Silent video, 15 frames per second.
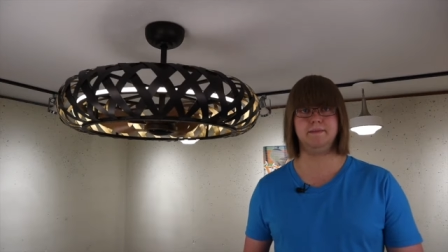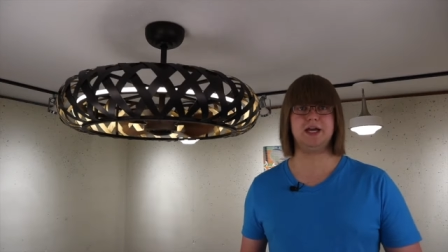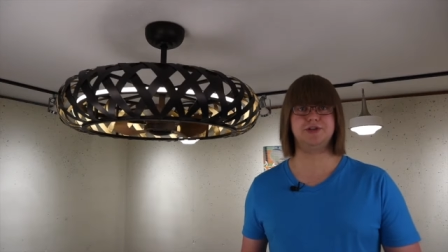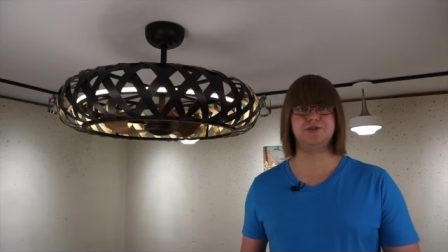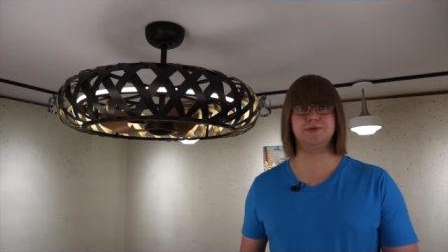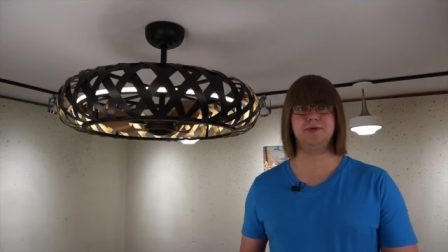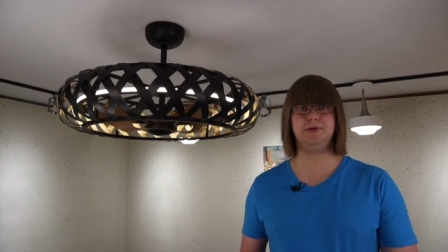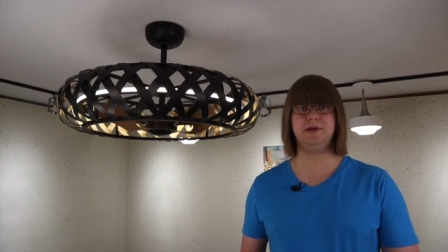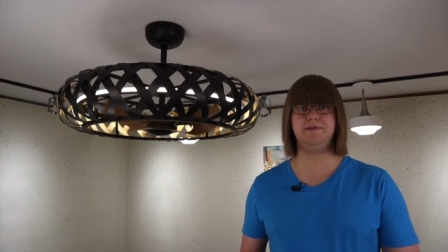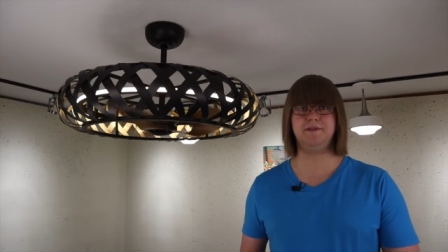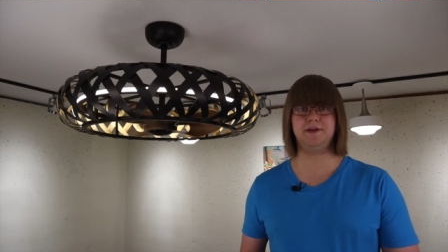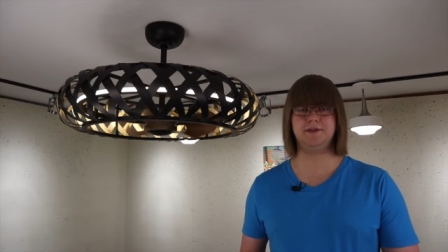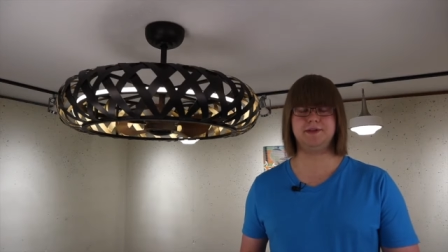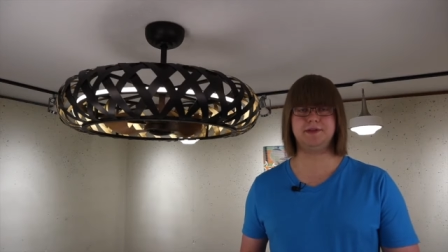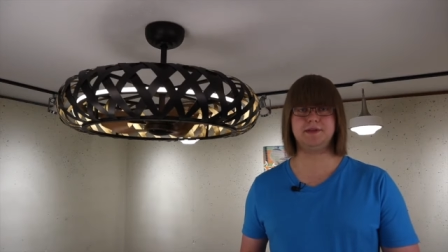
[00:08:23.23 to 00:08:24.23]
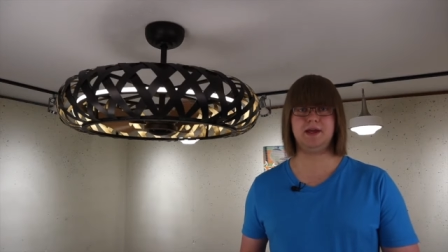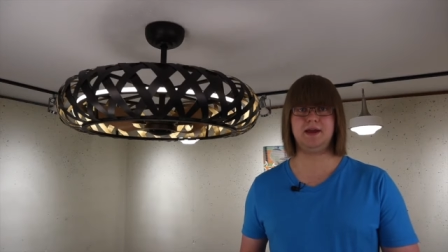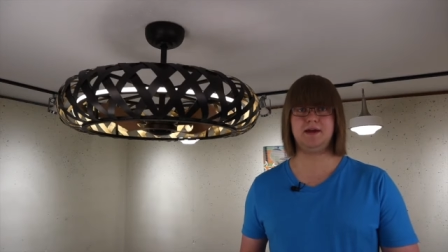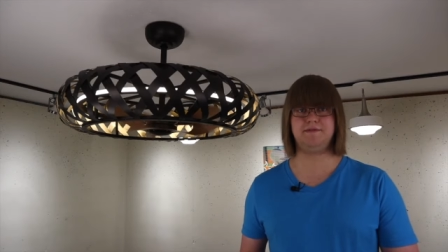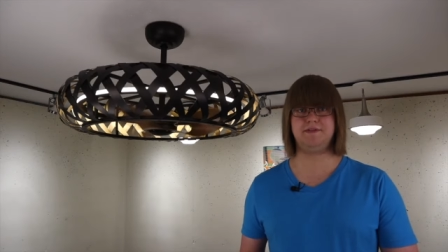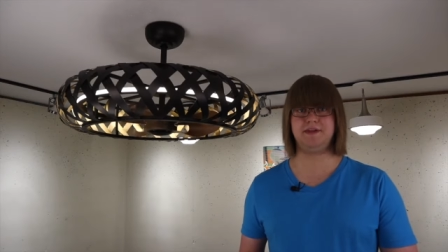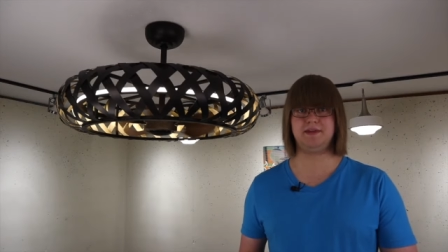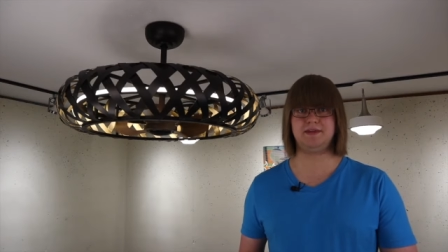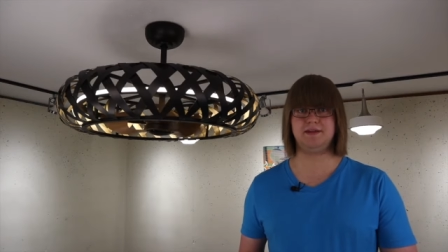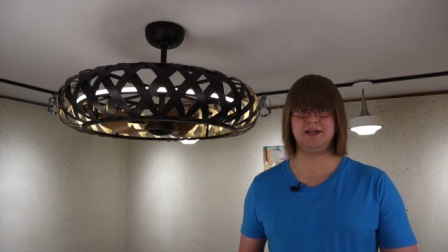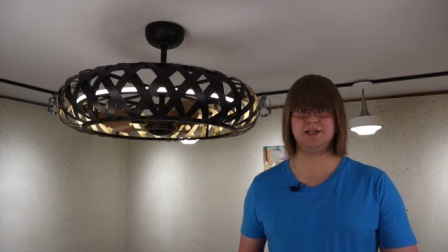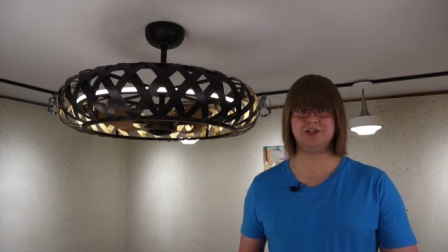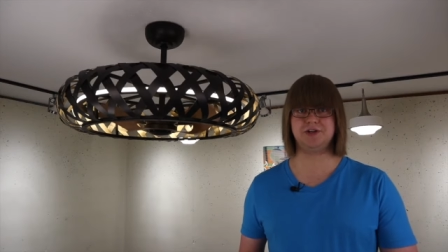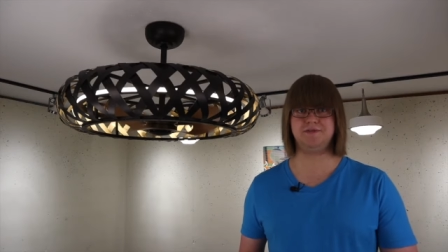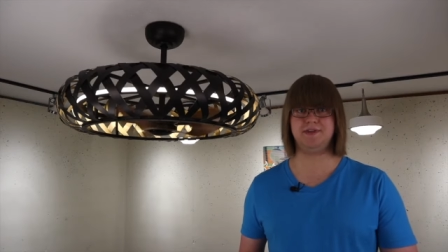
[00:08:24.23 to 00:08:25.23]
I truly feel that they have this
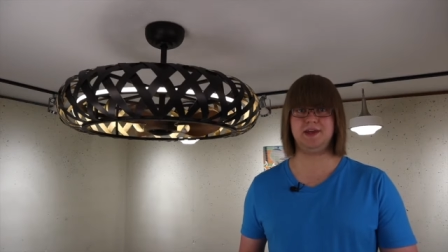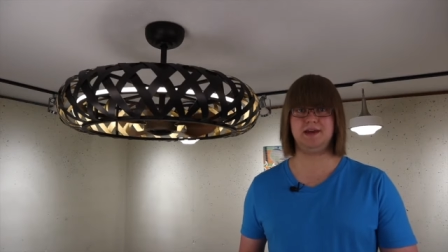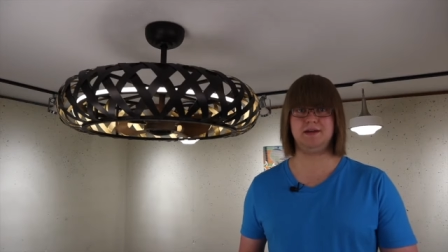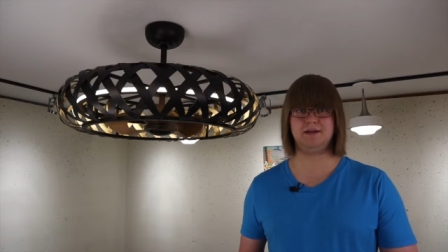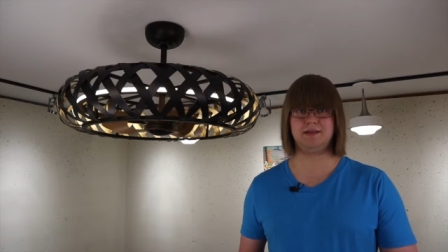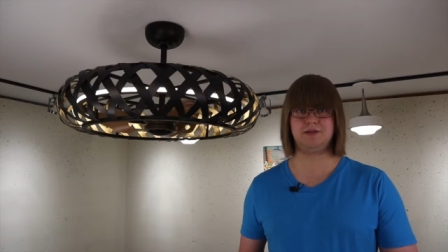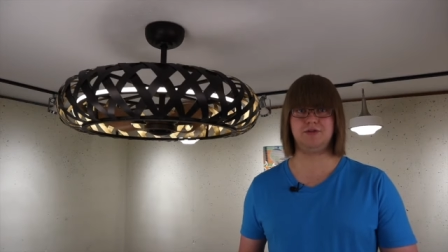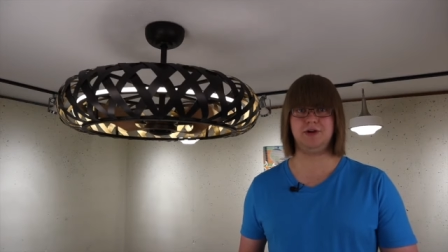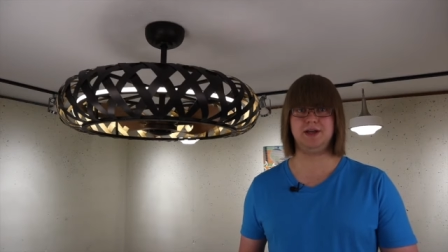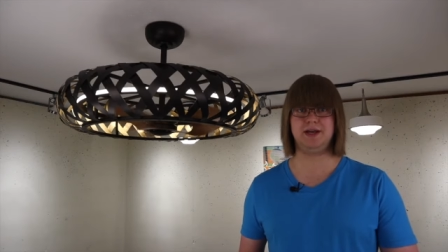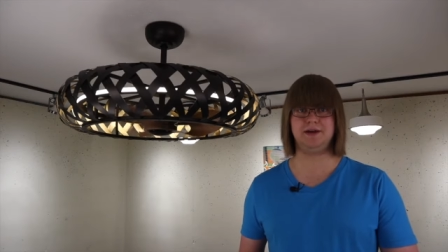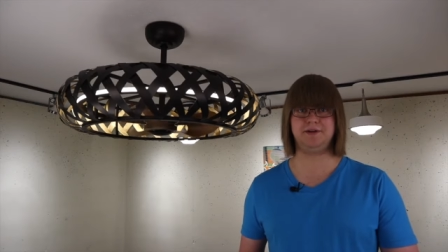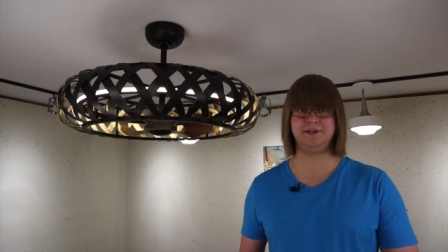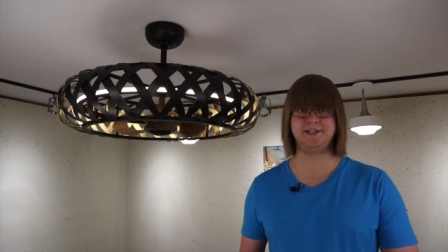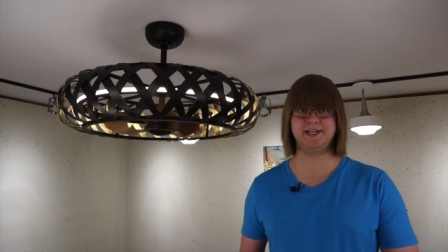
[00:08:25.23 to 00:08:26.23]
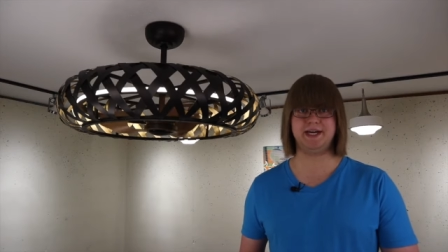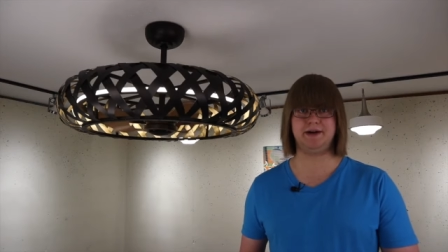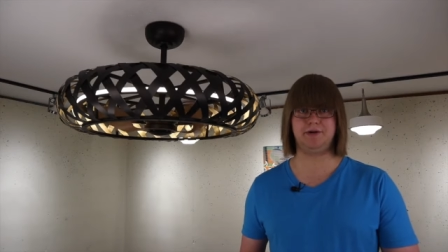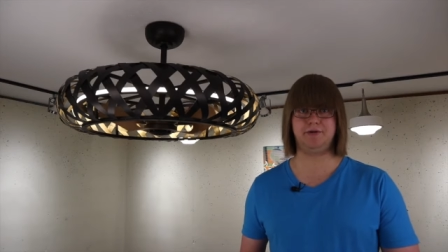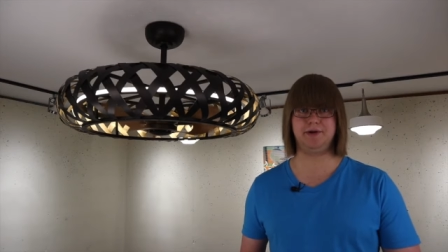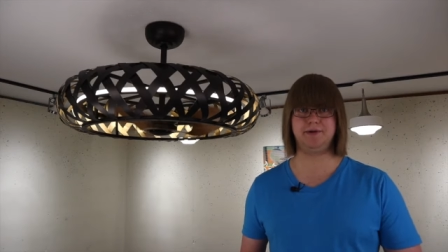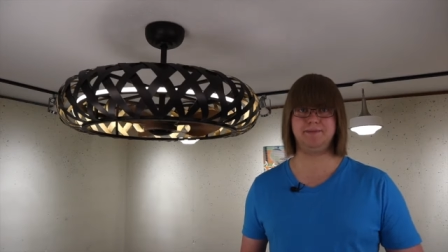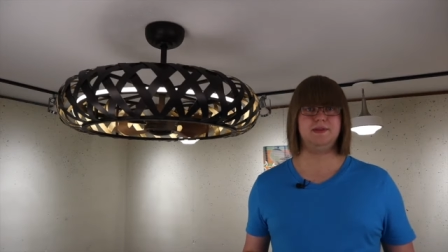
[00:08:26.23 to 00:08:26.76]
niche of the industry nailed down.